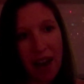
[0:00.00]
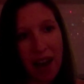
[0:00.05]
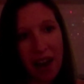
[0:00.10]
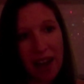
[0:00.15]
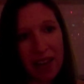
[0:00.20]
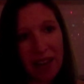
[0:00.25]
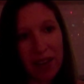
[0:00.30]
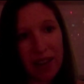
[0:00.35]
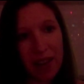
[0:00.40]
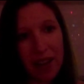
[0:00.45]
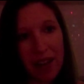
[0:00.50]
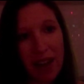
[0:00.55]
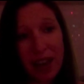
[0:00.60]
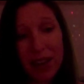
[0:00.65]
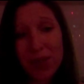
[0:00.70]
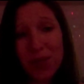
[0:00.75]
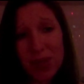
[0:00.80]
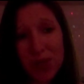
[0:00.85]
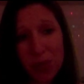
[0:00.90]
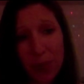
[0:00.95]

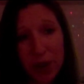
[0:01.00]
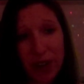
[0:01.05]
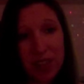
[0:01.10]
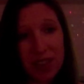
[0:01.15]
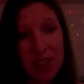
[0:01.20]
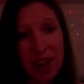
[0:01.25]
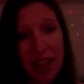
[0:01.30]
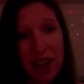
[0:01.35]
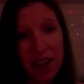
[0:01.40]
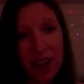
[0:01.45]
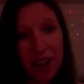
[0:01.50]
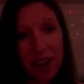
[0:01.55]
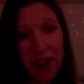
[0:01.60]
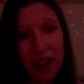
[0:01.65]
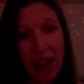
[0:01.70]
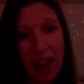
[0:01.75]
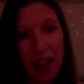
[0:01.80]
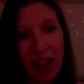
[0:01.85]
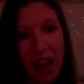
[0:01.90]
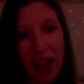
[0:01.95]
I used to work as an editor,
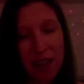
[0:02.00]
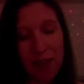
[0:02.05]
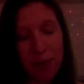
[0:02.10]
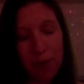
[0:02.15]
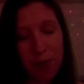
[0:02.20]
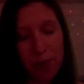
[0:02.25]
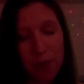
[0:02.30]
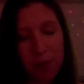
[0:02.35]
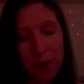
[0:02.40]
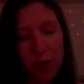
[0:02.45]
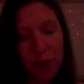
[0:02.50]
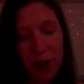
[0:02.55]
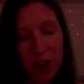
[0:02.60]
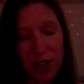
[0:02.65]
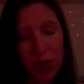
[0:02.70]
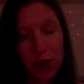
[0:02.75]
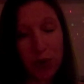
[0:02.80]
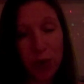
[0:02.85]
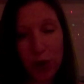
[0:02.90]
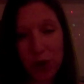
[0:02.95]
and I'm
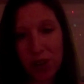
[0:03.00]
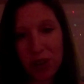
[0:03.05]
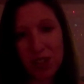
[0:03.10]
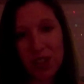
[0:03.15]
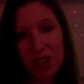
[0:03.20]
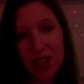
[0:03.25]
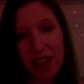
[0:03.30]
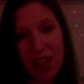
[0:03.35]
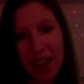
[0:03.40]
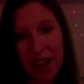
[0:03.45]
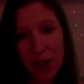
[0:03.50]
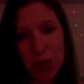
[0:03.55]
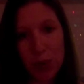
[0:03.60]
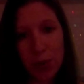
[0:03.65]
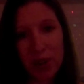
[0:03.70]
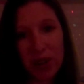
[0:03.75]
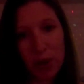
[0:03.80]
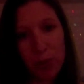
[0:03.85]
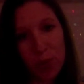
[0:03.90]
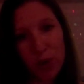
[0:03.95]
very devoted to the
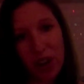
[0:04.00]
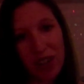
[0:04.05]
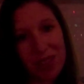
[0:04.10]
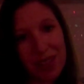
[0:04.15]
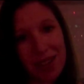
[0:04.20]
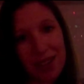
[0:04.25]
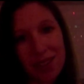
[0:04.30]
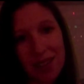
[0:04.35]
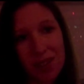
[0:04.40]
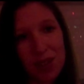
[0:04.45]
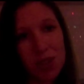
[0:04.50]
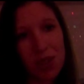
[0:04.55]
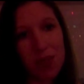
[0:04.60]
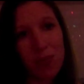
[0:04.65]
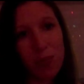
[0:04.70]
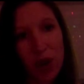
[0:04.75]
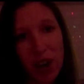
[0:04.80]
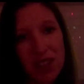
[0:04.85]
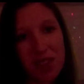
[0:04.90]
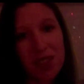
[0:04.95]
editorial process and to
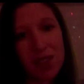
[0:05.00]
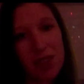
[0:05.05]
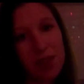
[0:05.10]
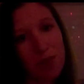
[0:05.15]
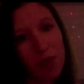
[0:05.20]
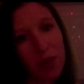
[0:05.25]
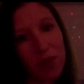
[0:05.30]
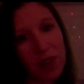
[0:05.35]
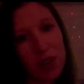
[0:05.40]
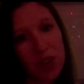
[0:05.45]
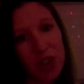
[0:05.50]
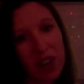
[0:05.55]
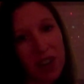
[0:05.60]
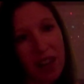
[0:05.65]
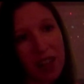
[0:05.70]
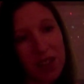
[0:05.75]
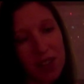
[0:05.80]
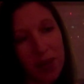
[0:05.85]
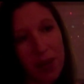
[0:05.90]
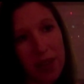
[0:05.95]
the process of revision,
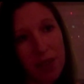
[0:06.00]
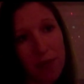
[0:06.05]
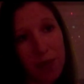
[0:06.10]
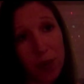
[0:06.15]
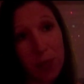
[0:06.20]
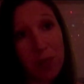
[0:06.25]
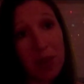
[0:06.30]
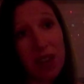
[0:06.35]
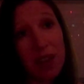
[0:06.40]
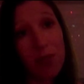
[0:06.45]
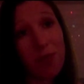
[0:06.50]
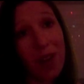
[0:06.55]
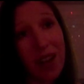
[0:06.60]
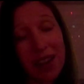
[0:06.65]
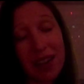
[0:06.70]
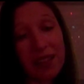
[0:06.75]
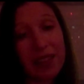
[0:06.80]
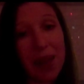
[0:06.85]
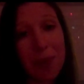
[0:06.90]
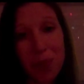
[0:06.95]
and so for me,
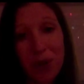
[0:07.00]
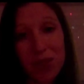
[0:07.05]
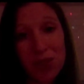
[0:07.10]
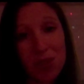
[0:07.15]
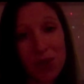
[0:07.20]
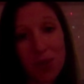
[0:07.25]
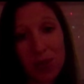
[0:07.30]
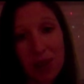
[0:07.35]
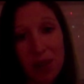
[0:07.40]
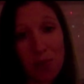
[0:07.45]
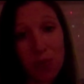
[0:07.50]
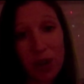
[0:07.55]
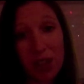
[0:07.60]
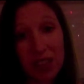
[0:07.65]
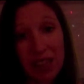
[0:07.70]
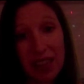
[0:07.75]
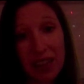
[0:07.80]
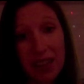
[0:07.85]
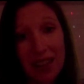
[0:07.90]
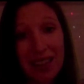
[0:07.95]
finding that person who can
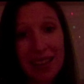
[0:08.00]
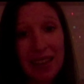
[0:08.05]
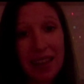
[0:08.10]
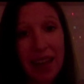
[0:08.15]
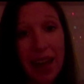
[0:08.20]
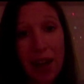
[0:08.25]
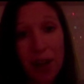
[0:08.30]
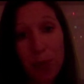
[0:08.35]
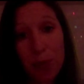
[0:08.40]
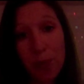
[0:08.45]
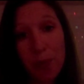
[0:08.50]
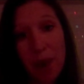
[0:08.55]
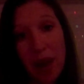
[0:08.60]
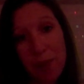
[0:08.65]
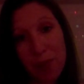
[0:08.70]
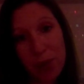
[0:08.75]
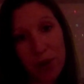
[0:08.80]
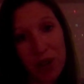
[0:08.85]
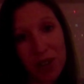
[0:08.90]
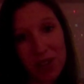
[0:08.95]
really help
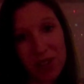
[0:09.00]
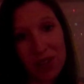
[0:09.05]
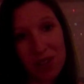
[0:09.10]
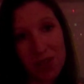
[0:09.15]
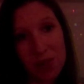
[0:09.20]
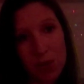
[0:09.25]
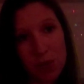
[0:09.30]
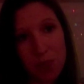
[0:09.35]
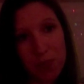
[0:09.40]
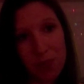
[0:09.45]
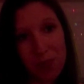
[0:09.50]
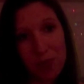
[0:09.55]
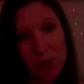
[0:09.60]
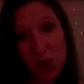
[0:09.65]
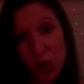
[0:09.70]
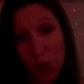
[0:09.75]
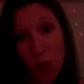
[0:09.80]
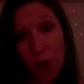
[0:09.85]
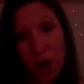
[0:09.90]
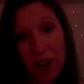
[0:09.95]
my books
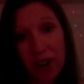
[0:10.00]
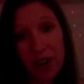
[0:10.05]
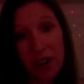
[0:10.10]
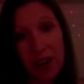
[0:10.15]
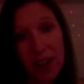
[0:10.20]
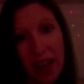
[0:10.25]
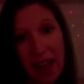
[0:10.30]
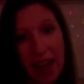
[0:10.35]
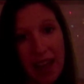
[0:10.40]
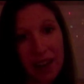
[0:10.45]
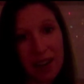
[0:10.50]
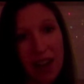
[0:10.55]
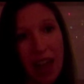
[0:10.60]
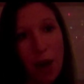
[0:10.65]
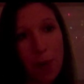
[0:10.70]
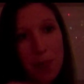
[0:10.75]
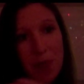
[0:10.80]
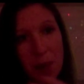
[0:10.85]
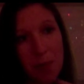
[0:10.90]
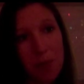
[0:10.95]
soar and
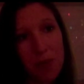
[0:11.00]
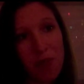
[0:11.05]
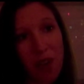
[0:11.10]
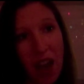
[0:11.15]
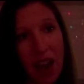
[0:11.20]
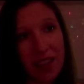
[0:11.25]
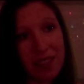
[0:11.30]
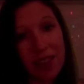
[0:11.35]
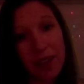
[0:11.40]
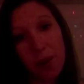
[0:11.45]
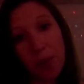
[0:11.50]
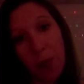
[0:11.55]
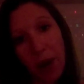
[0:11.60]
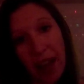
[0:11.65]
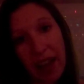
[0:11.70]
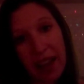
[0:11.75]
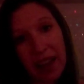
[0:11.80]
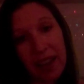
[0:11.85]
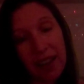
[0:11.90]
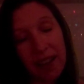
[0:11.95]
help them find their
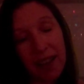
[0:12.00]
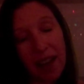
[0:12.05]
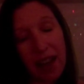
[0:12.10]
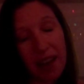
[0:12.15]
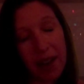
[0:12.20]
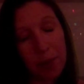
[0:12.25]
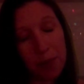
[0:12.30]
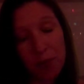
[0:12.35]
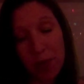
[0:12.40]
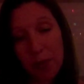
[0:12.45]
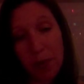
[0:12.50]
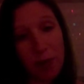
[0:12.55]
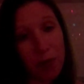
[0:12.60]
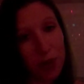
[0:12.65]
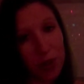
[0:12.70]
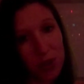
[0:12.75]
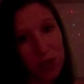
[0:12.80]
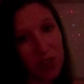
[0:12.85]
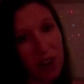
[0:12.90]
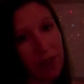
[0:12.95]
way from a
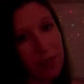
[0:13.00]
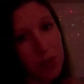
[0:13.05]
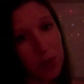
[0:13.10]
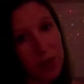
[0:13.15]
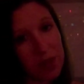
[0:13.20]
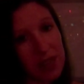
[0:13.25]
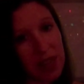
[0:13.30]
first draft to